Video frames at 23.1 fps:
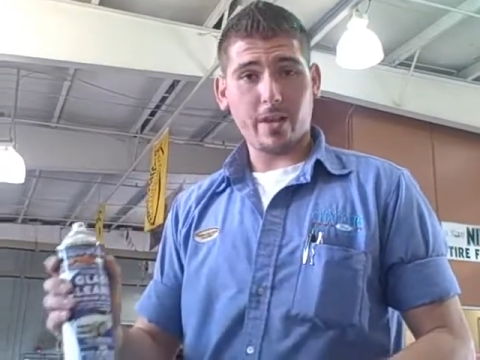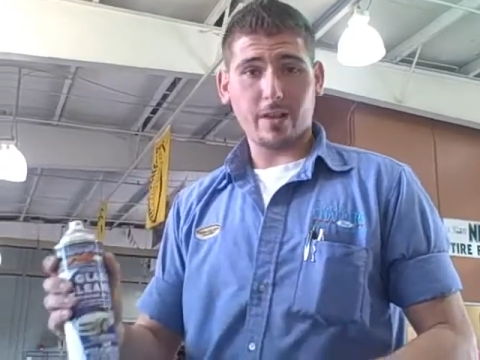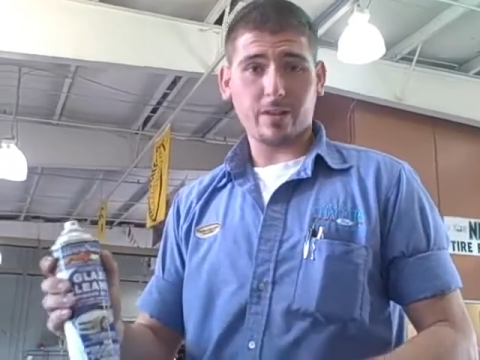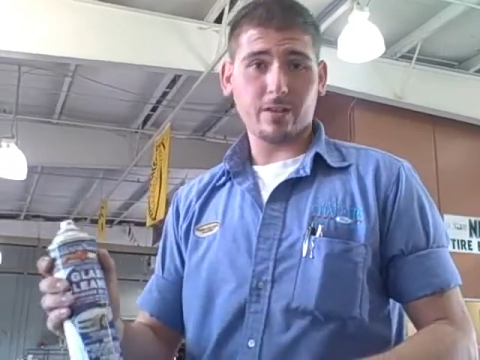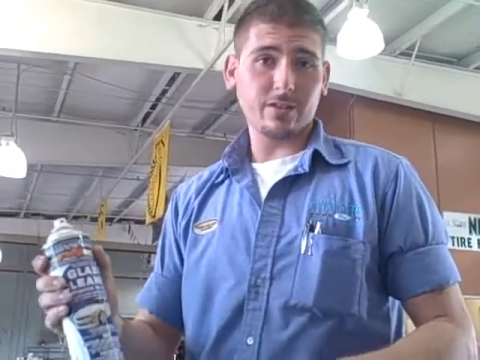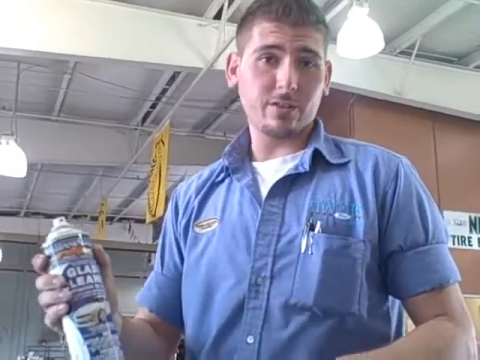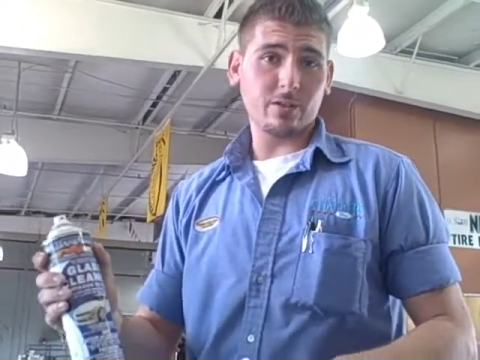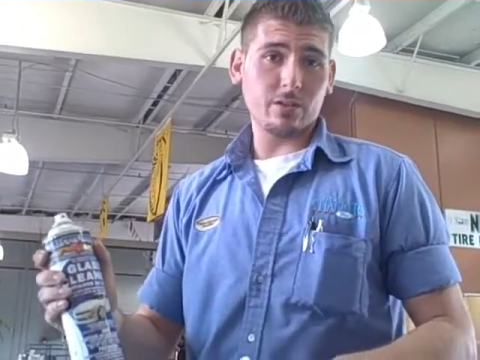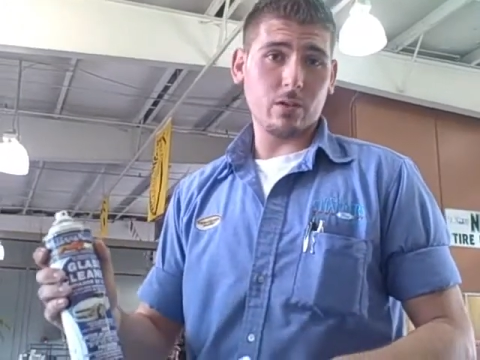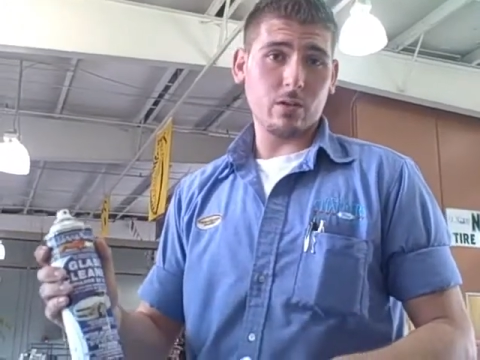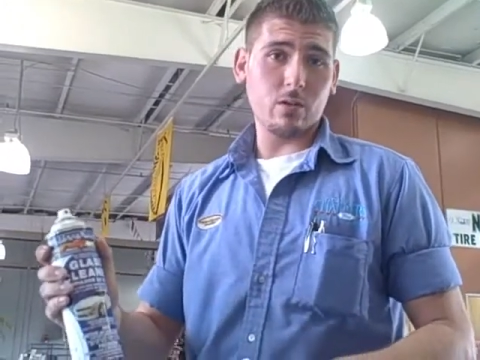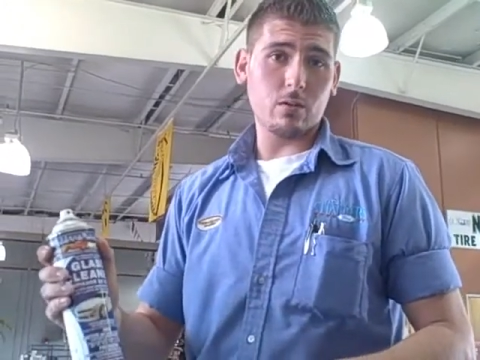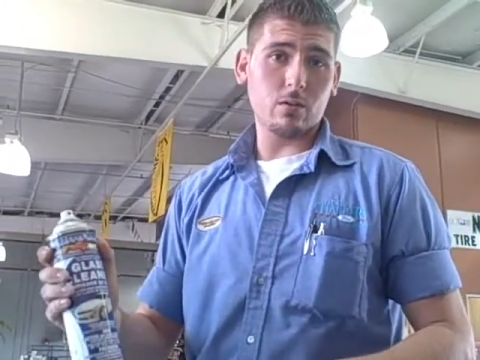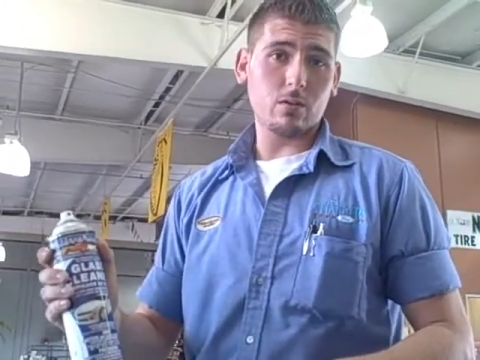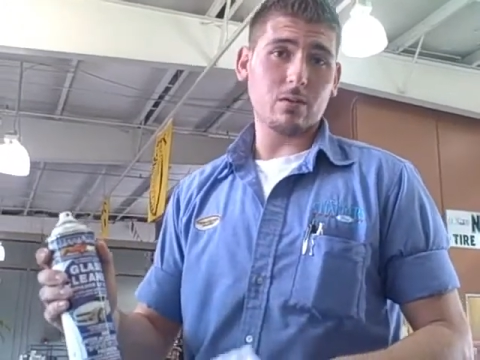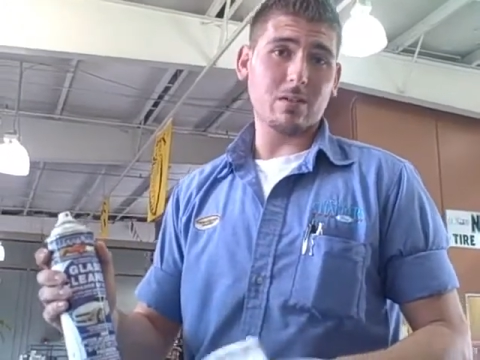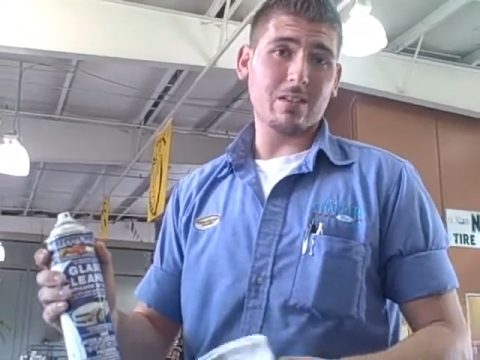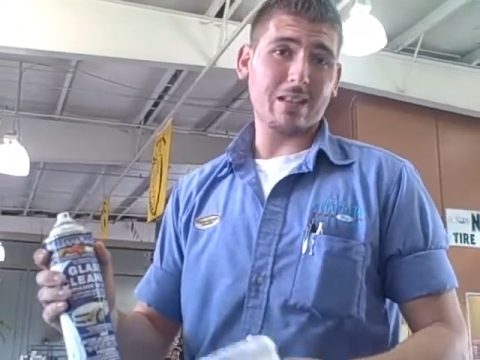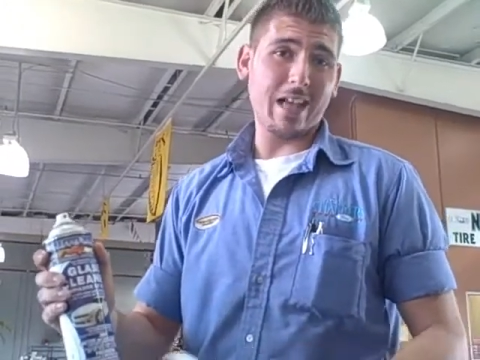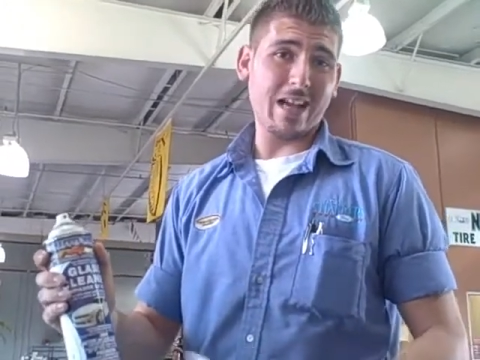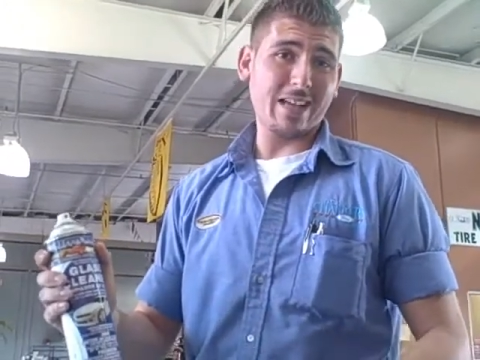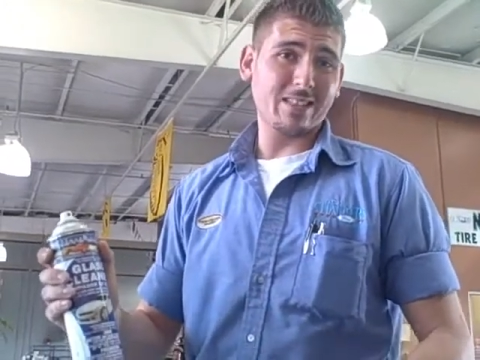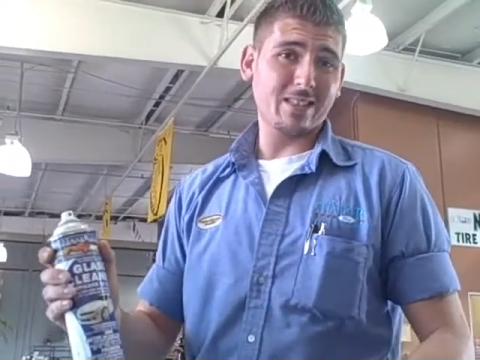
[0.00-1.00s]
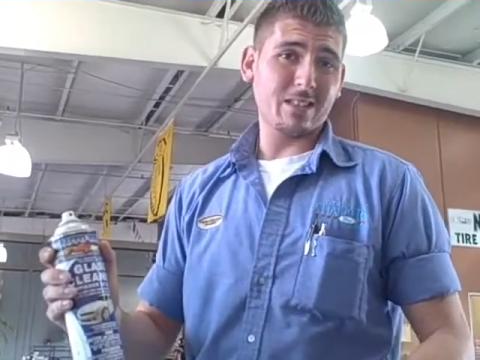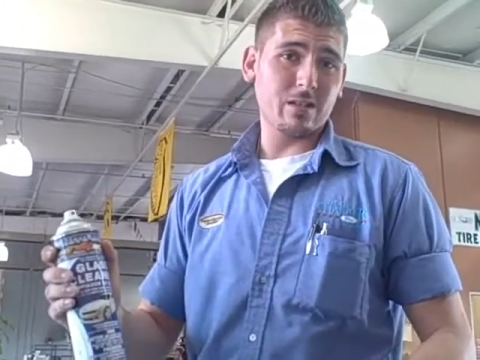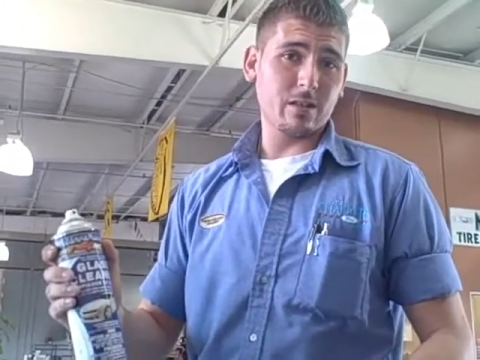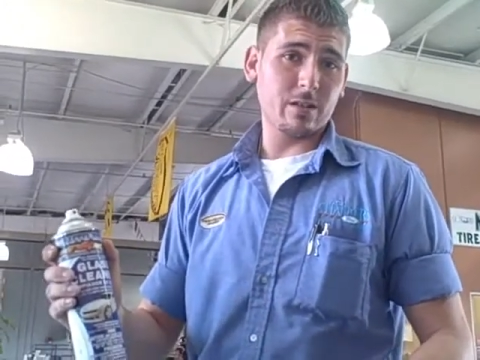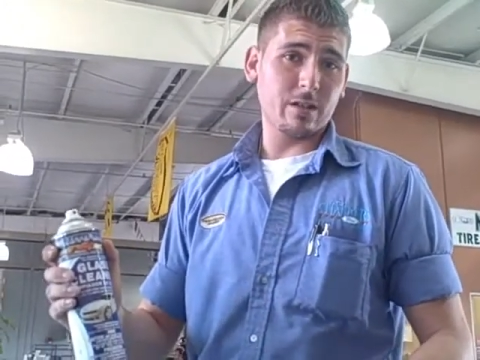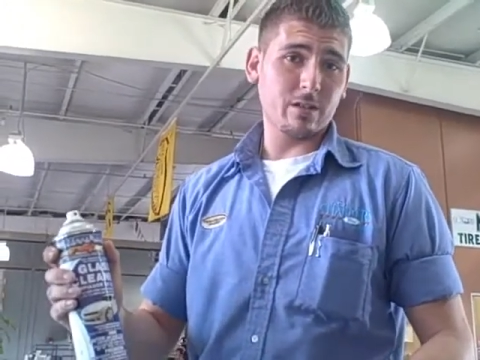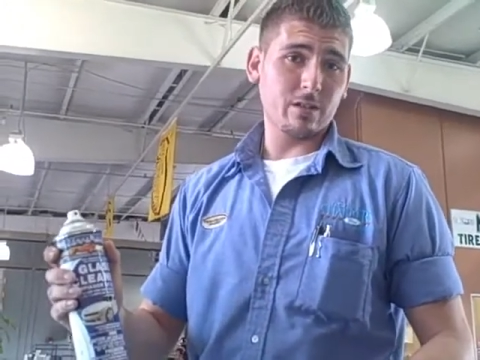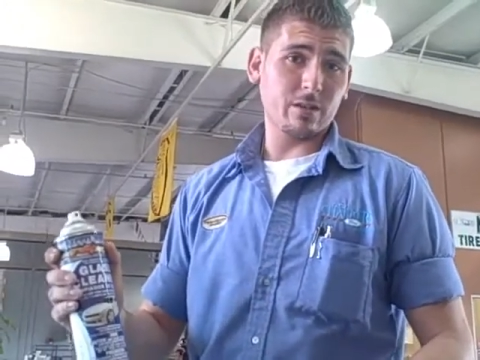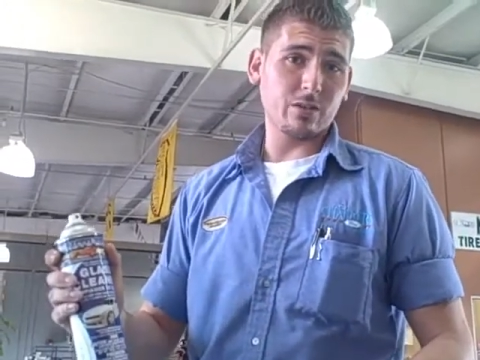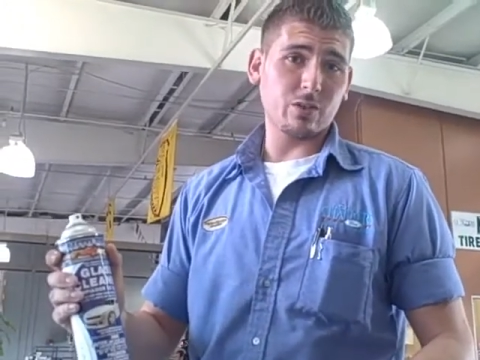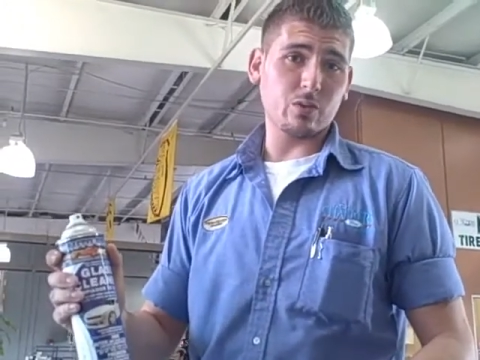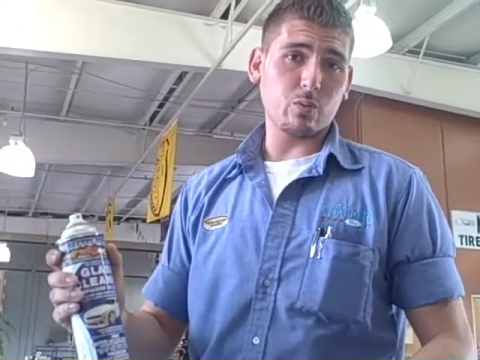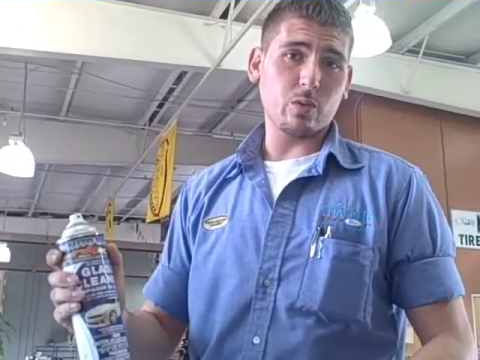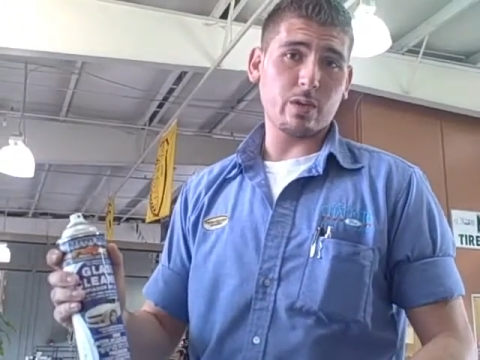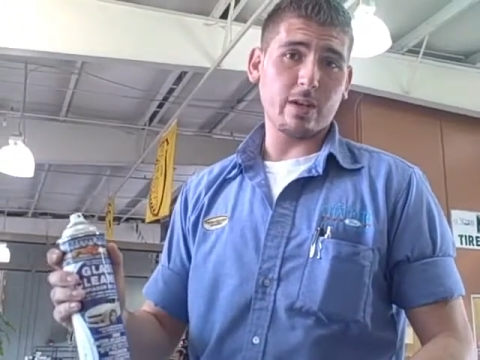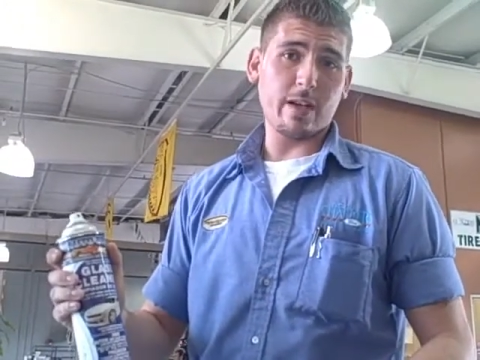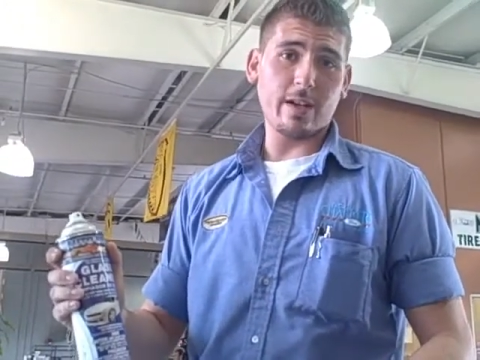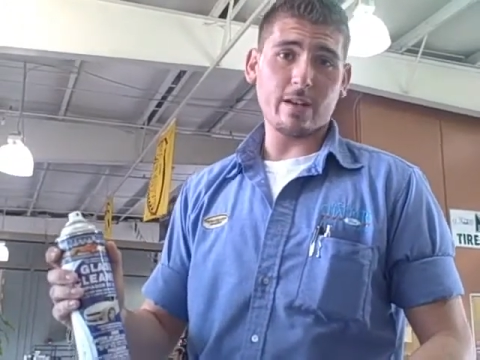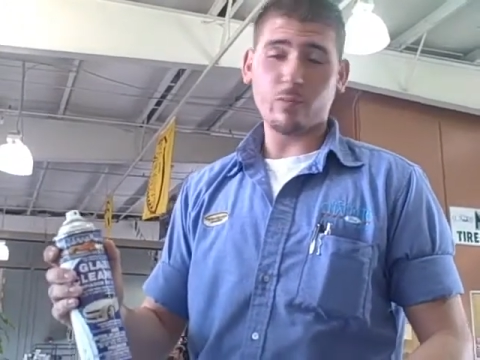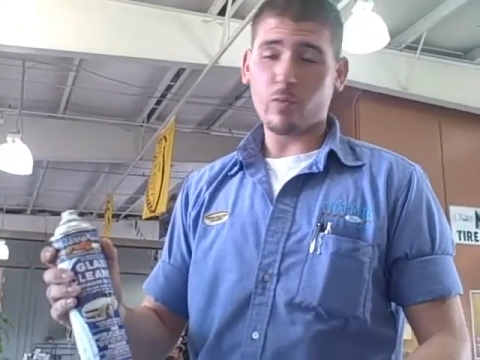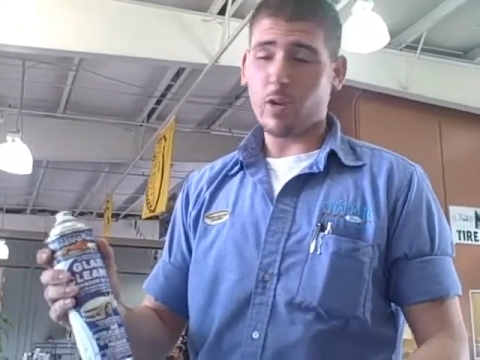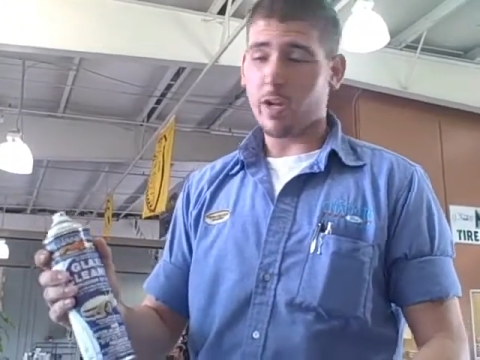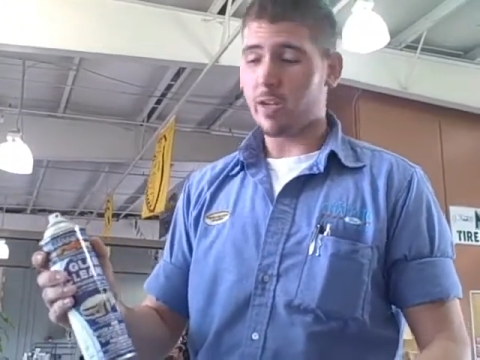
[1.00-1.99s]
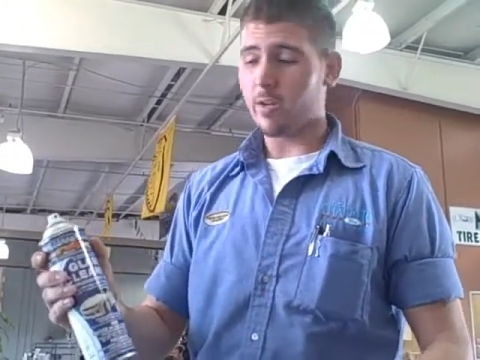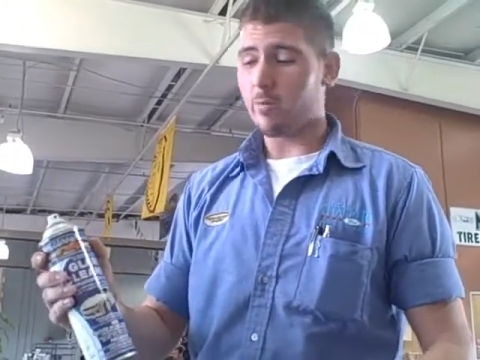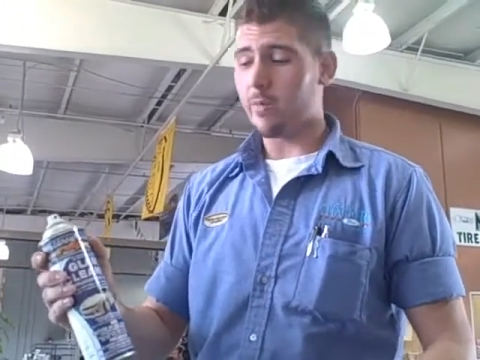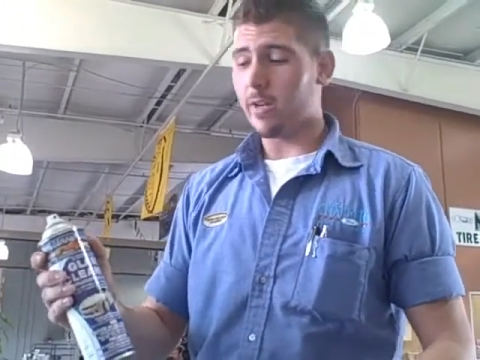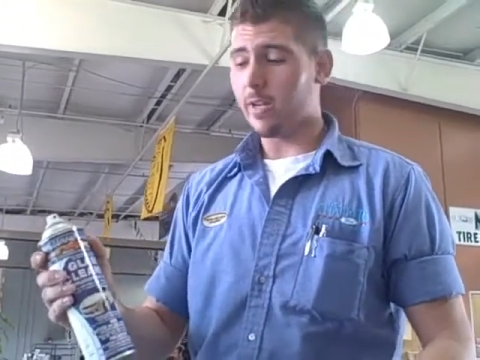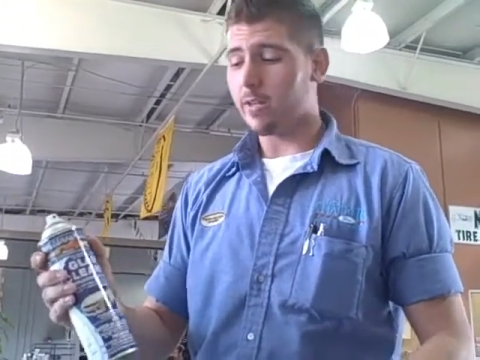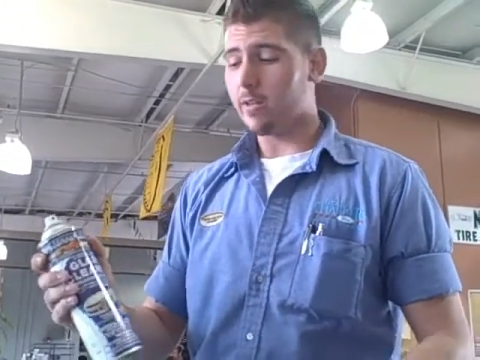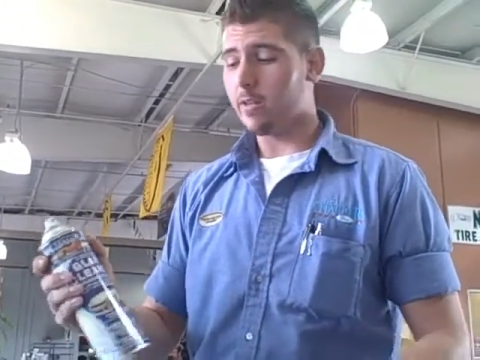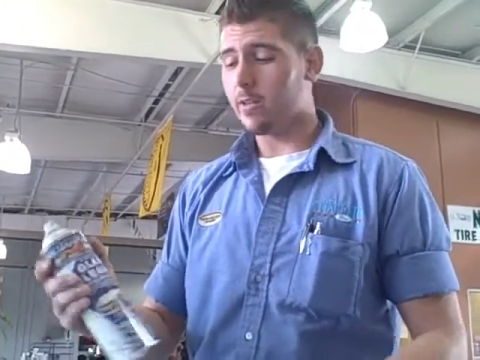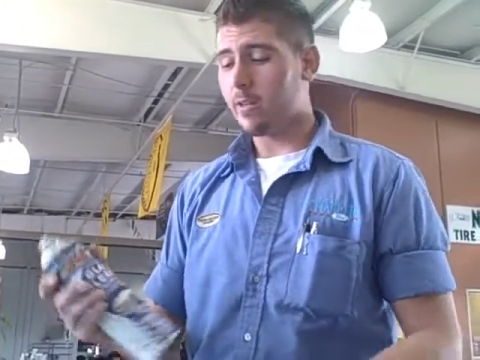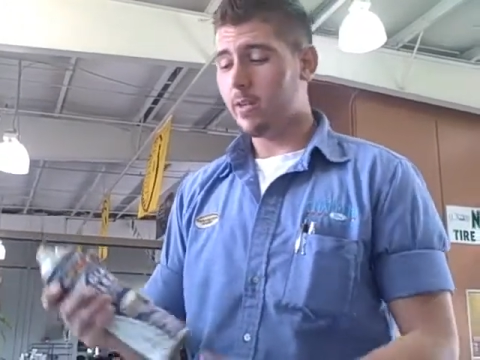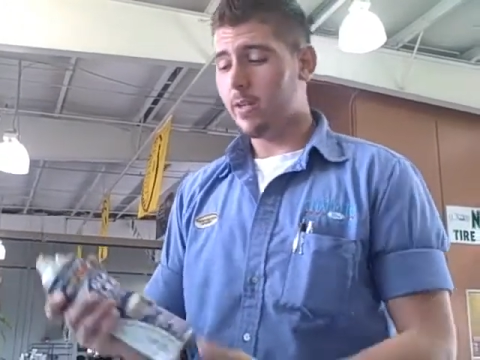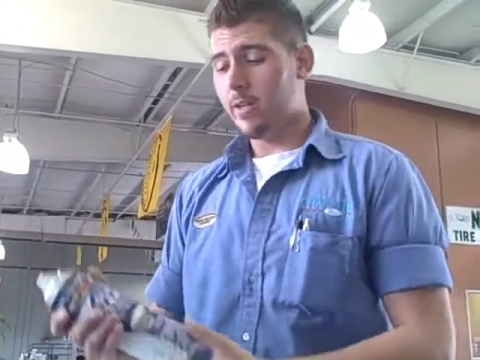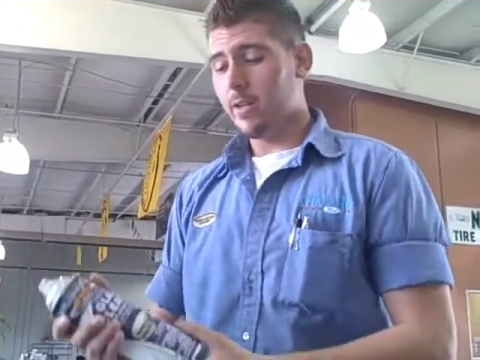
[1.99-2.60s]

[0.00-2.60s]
aerosol glass cleaner is what I recommend.